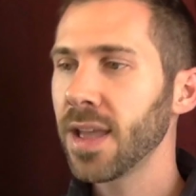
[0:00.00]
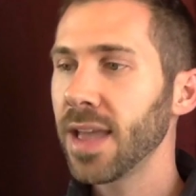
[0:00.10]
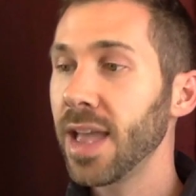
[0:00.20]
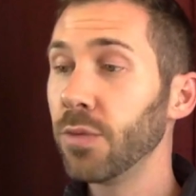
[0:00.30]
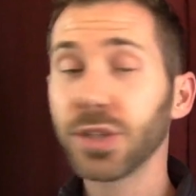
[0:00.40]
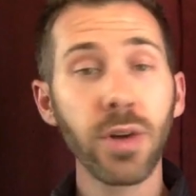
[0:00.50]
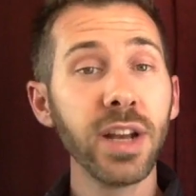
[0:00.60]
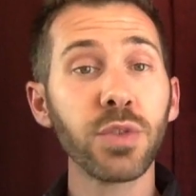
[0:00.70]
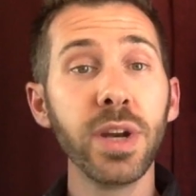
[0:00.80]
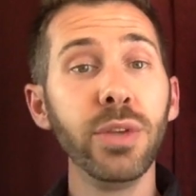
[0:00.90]
And what's great
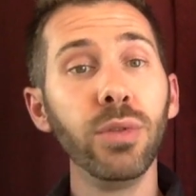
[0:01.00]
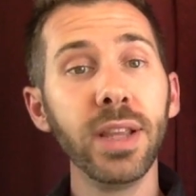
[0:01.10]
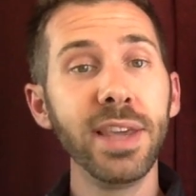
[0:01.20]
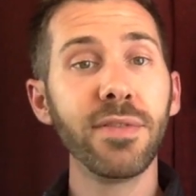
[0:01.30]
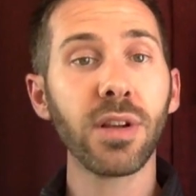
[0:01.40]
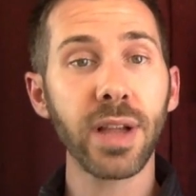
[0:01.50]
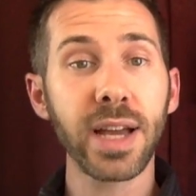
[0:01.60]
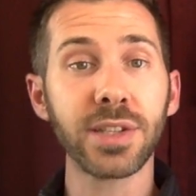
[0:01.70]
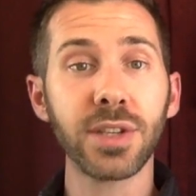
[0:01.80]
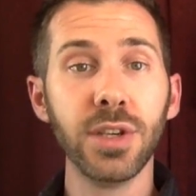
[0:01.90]
is when you leave
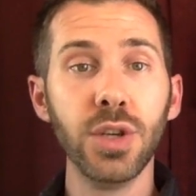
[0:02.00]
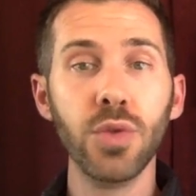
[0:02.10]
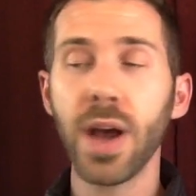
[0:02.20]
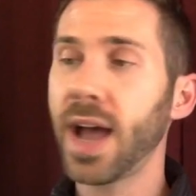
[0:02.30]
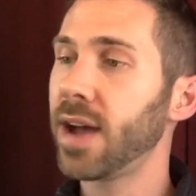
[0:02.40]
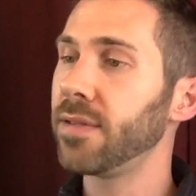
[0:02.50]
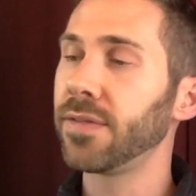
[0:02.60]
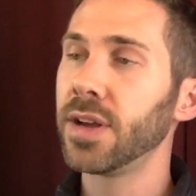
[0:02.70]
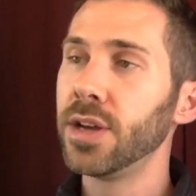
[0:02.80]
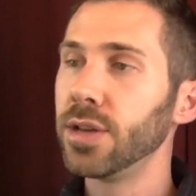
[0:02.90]
class, you
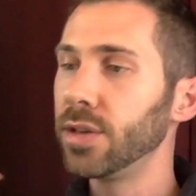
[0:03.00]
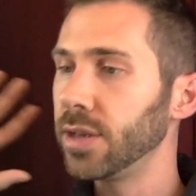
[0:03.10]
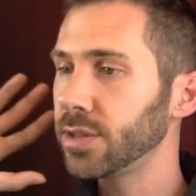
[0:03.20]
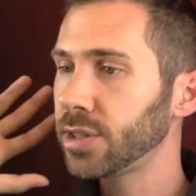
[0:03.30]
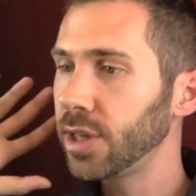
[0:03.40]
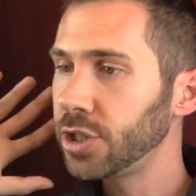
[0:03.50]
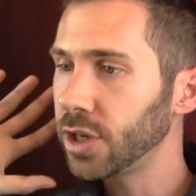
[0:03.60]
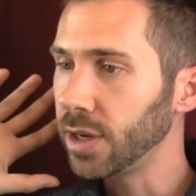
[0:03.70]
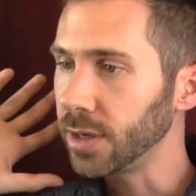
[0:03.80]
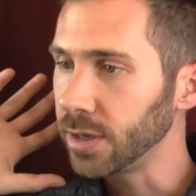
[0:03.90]
have such
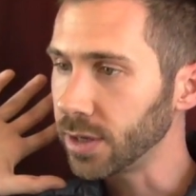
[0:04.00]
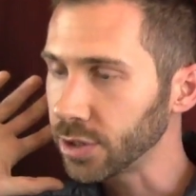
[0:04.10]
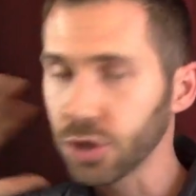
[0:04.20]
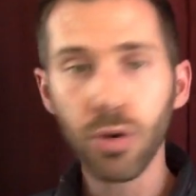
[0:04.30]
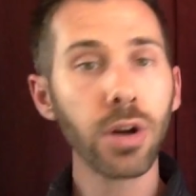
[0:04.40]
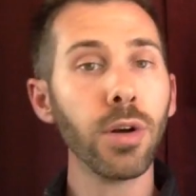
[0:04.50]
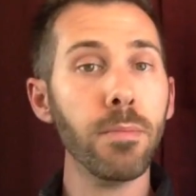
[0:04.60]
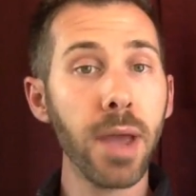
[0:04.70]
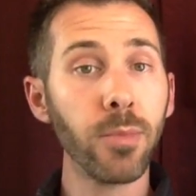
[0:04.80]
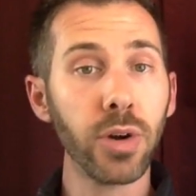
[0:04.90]
a stronger
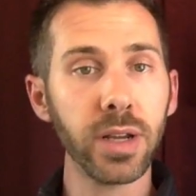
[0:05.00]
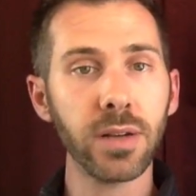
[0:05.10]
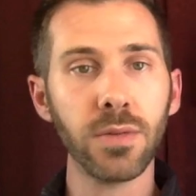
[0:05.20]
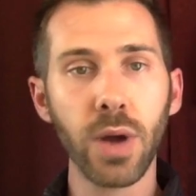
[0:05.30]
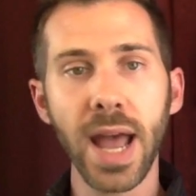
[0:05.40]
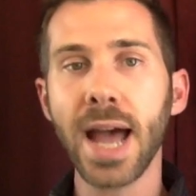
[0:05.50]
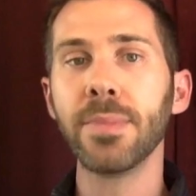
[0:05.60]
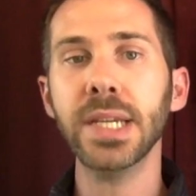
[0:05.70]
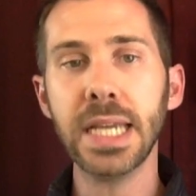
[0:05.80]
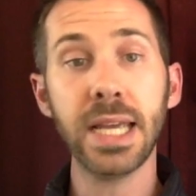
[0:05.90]
memory of what
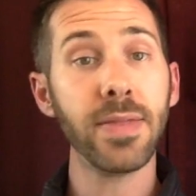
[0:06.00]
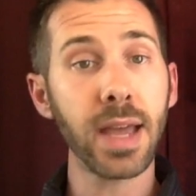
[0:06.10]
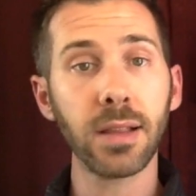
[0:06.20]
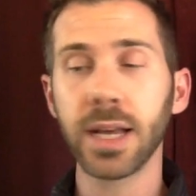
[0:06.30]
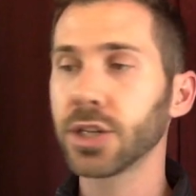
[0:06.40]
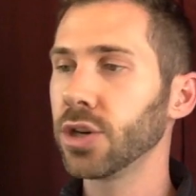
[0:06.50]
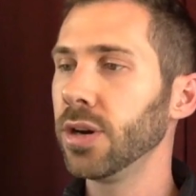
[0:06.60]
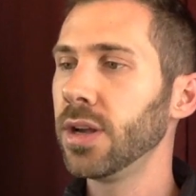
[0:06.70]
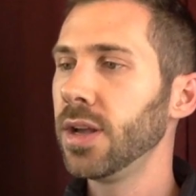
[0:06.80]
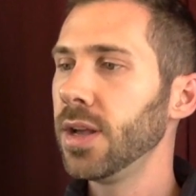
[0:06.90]
happened in that lecture,